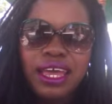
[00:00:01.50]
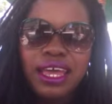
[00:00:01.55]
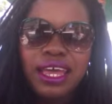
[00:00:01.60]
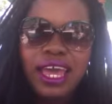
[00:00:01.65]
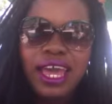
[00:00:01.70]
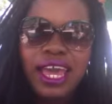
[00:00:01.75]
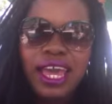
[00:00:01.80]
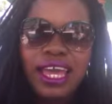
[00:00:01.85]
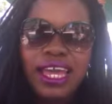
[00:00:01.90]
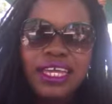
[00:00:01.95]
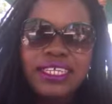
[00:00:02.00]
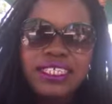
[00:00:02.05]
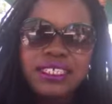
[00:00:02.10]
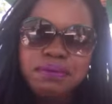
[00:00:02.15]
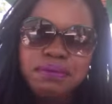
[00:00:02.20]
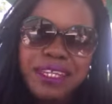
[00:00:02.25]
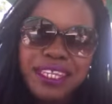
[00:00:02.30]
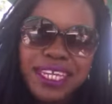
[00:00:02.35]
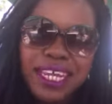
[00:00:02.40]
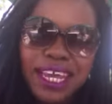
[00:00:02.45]
Hey, it's
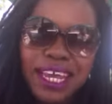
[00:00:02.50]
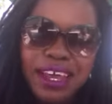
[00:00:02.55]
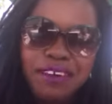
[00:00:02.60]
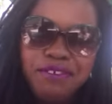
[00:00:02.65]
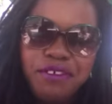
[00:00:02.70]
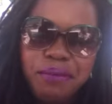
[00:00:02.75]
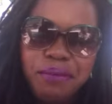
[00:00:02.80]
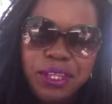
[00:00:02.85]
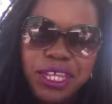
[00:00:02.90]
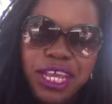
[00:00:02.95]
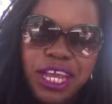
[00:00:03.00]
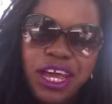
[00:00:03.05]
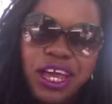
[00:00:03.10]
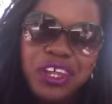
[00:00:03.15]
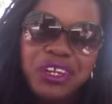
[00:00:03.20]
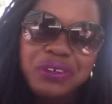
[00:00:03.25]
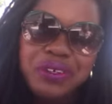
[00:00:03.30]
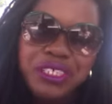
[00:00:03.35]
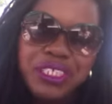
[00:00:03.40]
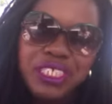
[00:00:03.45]
Malia from
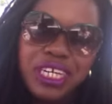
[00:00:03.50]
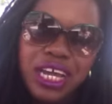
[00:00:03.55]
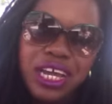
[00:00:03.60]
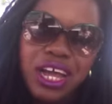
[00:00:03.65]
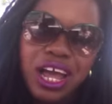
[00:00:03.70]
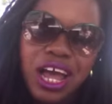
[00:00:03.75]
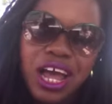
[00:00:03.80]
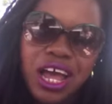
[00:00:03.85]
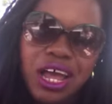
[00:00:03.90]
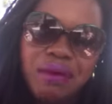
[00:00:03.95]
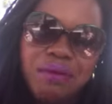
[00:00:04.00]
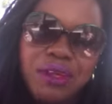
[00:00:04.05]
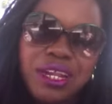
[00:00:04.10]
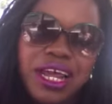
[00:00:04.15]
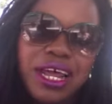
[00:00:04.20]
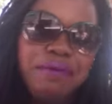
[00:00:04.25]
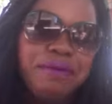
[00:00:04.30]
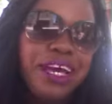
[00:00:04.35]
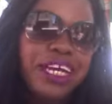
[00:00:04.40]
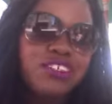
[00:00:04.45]
MaliaHolleron.com, and
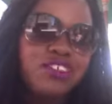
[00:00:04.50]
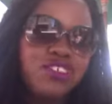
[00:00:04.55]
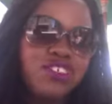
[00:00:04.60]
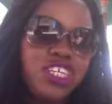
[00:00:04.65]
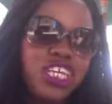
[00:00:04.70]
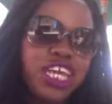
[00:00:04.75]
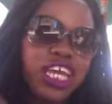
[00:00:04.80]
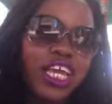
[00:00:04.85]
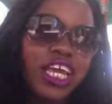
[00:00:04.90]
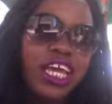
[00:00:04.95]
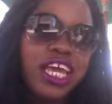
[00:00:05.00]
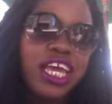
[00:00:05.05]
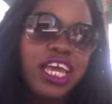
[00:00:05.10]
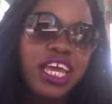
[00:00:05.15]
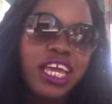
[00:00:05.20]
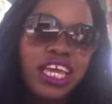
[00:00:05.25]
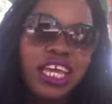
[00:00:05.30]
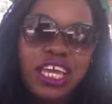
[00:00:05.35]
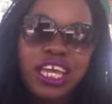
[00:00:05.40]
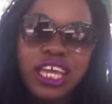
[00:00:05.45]
I'm actually
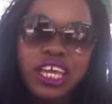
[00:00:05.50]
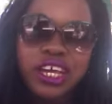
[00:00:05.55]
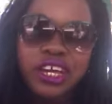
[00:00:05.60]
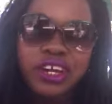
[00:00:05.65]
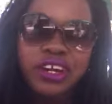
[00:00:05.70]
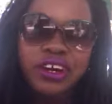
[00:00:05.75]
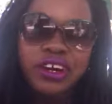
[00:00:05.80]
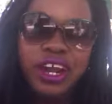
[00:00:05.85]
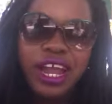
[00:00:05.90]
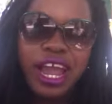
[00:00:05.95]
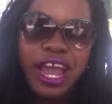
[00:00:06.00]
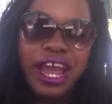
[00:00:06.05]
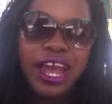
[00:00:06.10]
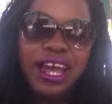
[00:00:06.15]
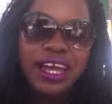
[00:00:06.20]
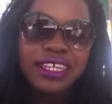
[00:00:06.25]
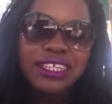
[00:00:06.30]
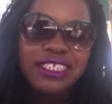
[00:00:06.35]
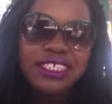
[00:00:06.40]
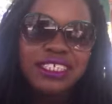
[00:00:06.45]
here
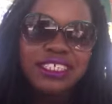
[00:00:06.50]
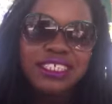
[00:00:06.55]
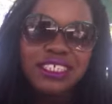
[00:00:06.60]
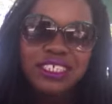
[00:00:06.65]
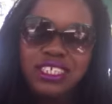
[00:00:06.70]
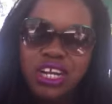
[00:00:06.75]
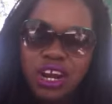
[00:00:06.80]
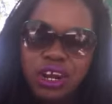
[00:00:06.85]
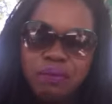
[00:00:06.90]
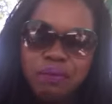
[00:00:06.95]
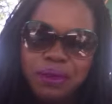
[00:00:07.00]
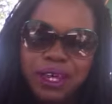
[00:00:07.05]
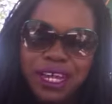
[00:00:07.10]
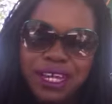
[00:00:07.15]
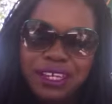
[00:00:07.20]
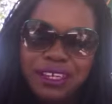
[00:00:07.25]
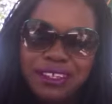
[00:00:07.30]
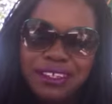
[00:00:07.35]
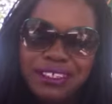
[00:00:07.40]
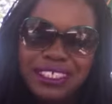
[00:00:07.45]
at
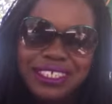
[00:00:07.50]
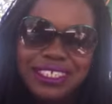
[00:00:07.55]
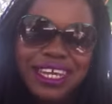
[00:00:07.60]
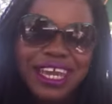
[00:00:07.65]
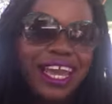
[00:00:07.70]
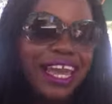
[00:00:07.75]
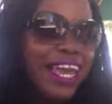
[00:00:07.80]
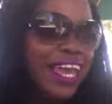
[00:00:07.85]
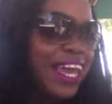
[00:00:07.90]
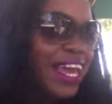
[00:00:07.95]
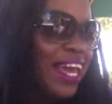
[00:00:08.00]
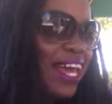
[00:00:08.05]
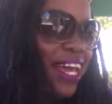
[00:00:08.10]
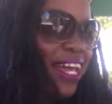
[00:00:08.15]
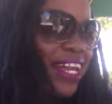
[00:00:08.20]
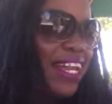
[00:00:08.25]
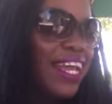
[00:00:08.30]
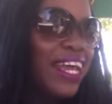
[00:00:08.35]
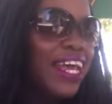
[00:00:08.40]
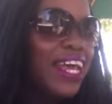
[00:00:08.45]
Starbucks,
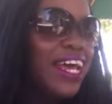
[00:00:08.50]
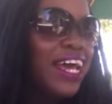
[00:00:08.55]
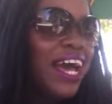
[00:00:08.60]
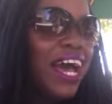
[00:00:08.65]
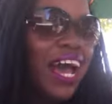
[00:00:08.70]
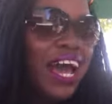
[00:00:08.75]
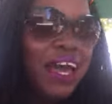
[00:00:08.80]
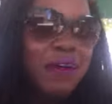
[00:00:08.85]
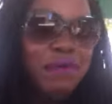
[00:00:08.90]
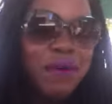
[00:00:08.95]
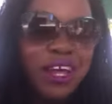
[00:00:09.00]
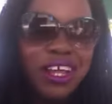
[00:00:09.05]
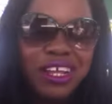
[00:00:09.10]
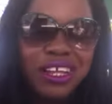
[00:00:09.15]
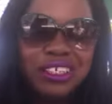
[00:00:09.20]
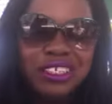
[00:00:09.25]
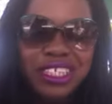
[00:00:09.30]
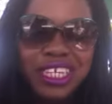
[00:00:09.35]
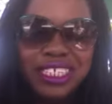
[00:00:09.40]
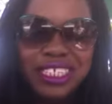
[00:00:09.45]
and I
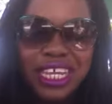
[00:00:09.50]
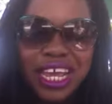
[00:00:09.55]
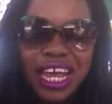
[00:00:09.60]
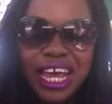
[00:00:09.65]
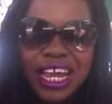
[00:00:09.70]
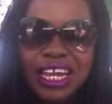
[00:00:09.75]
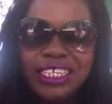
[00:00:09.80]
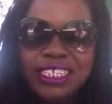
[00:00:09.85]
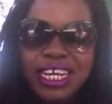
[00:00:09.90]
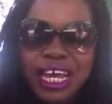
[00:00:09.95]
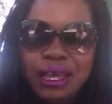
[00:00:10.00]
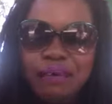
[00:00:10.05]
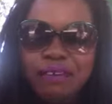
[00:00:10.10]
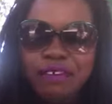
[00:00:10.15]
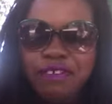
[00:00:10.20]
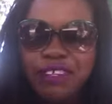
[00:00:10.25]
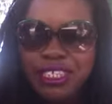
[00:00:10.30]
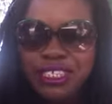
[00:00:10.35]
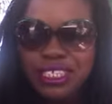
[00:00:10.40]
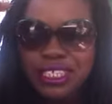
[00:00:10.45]
apologize ahead of time
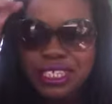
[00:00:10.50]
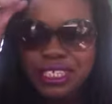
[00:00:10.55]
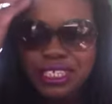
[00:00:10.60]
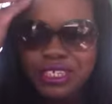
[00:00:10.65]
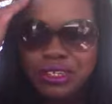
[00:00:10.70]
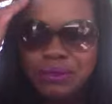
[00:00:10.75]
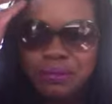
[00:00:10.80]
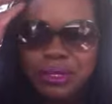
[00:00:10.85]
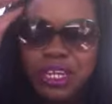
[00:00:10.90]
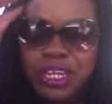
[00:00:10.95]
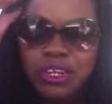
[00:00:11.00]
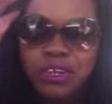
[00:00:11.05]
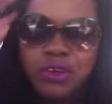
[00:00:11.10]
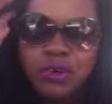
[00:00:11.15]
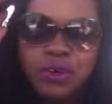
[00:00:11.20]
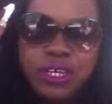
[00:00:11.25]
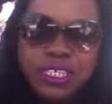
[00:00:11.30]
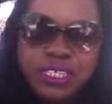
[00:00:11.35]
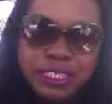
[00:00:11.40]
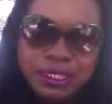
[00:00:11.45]
if it's a little bit
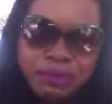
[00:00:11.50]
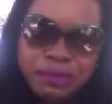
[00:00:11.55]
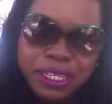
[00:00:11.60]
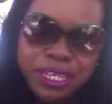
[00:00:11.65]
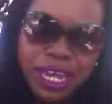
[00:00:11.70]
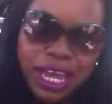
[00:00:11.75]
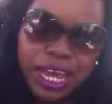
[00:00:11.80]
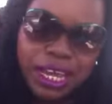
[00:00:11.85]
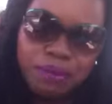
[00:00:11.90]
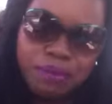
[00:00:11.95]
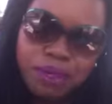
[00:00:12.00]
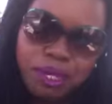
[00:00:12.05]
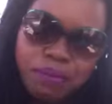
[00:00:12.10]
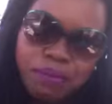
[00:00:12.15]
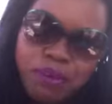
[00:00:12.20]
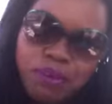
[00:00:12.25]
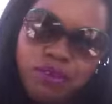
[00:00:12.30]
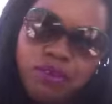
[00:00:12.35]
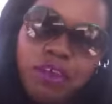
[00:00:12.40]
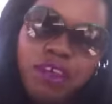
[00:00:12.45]
noisy behind me,
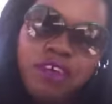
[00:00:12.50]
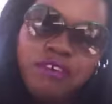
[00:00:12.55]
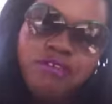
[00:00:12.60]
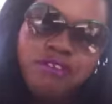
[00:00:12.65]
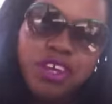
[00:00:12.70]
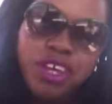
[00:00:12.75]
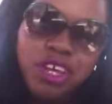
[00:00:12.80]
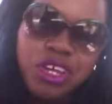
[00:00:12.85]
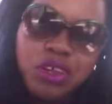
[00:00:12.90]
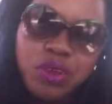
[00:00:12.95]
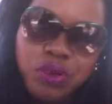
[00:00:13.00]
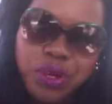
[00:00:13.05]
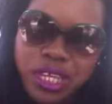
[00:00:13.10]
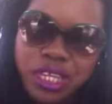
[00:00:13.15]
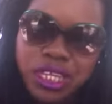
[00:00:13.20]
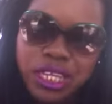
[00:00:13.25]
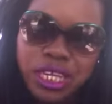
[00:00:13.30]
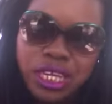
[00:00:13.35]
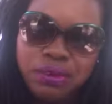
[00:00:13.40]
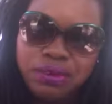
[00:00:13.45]
but very
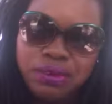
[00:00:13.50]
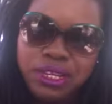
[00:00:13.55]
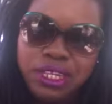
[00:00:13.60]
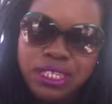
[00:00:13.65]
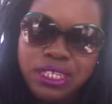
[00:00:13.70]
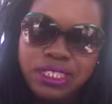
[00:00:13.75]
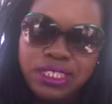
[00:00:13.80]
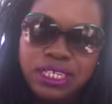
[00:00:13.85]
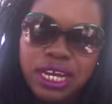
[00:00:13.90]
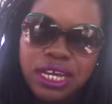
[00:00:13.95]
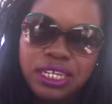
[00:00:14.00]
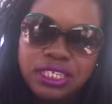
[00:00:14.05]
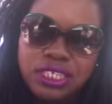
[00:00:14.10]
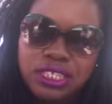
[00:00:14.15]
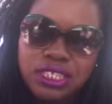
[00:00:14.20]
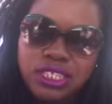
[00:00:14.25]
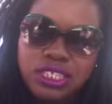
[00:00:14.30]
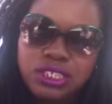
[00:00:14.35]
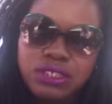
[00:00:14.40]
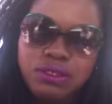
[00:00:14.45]
quickly, I wanted to talk
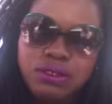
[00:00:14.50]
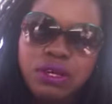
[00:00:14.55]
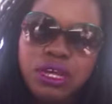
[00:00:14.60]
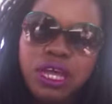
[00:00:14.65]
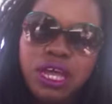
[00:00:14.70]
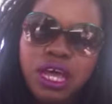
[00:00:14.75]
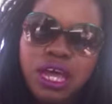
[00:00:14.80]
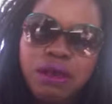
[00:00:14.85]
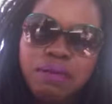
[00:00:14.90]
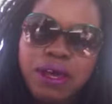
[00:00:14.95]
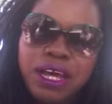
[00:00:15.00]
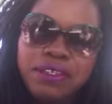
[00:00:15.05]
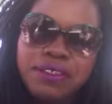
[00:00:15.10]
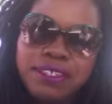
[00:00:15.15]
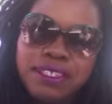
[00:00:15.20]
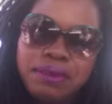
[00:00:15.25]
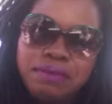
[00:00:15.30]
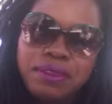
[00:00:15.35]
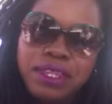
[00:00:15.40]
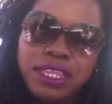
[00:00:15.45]
to you about
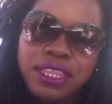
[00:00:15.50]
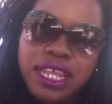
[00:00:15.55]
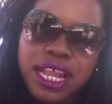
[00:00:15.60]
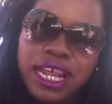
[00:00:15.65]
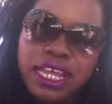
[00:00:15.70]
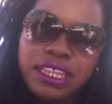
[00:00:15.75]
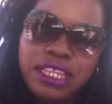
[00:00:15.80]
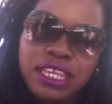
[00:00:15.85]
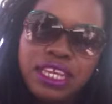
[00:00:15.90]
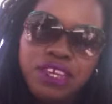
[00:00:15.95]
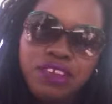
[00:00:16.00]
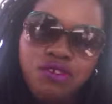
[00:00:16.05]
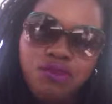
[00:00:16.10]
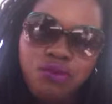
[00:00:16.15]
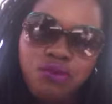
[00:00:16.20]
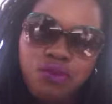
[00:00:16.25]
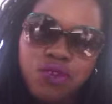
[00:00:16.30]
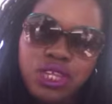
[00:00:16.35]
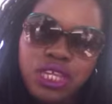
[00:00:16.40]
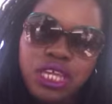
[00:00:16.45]
something that I think
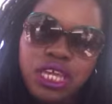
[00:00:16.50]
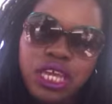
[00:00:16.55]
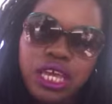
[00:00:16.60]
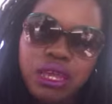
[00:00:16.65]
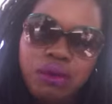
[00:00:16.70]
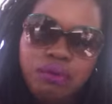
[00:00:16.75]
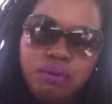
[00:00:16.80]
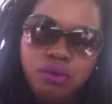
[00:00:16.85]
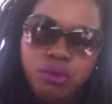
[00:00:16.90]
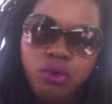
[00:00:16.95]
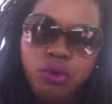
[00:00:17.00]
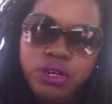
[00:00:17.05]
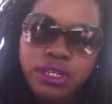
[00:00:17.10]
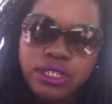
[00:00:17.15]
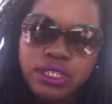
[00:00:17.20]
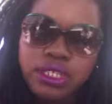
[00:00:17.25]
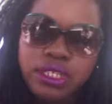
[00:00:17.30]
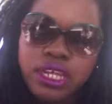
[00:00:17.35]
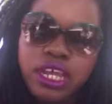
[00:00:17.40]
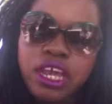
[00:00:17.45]
is really
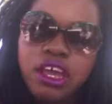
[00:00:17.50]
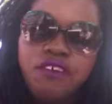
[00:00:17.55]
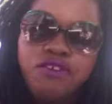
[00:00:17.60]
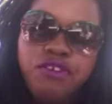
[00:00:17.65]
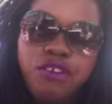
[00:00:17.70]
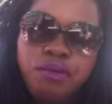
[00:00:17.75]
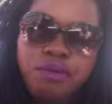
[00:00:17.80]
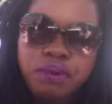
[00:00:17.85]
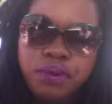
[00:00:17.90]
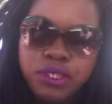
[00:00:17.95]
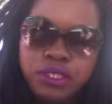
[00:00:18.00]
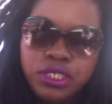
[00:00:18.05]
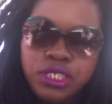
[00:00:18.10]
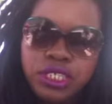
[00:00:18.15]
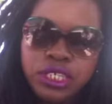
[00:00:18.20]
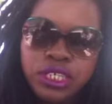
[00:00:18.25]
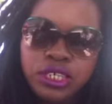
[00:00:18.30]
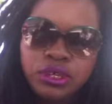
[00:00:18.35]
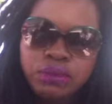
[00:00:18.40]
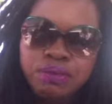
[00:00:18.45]
important for
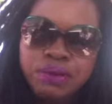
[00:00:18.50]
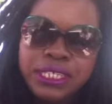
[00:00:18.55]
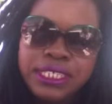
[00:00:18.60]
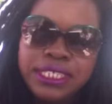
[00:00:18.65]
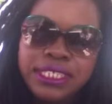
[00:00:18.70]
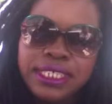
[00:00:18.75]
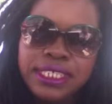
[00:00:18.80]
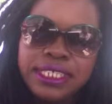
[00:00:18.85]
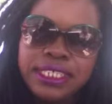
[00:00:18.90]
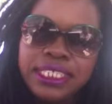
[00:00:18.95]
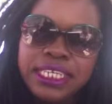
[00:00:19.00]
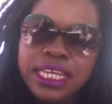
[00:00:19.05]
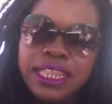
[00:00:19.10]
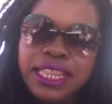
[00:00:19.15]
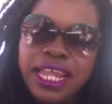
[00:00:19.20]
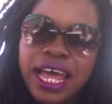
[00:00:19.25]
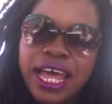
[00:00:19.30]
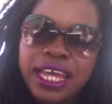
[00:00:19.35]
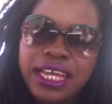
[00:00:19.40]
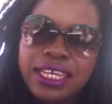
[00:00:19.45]
building your business, and
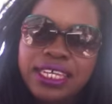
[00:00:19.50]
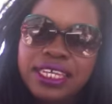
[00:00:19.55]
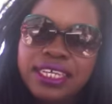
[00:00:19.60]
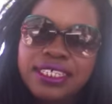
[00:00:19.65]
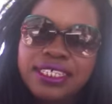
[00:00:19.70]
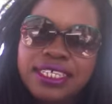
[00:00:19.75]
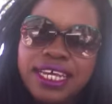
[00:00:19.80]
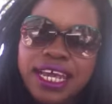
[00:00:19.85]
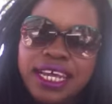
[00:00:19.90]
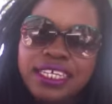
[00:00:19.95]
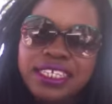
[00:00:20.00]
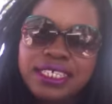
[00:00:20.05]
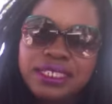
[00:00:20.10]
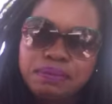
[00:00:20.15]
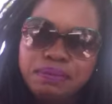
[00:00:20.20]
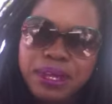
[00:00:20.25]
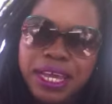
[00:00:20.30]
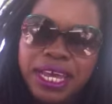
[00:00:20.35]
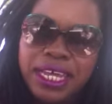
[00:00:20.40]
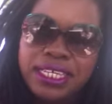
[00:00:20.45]
that is
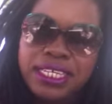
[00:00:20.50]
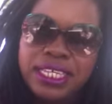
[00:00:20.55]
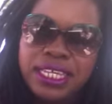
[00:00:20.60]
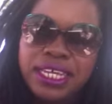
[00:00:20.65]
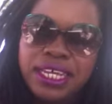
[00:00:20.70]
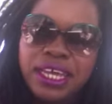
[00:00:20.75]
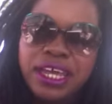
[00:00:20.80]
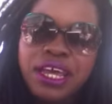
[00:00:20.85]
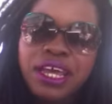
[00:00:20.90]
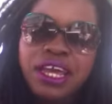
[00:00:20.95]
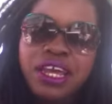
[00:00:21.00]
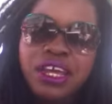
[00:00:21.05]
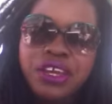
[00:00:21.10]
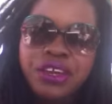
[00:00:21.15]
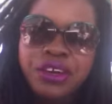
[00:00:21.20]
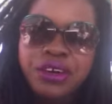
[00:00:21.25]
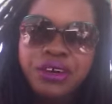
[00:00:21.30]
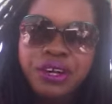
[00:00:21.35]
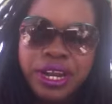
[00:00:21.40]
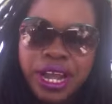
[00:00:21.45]
expanding
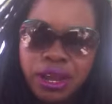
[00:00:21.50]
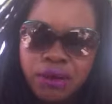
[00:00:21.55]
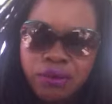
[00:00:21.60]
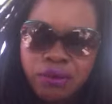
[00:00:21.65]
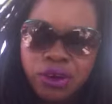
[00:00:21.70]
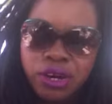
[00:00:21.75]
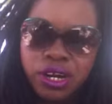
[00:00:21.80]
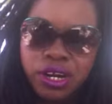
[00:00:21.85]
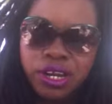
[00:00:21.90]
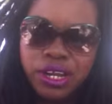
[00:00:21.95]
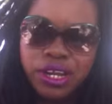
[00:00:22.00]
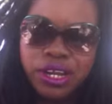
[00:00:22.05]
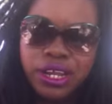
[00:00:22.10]
your network.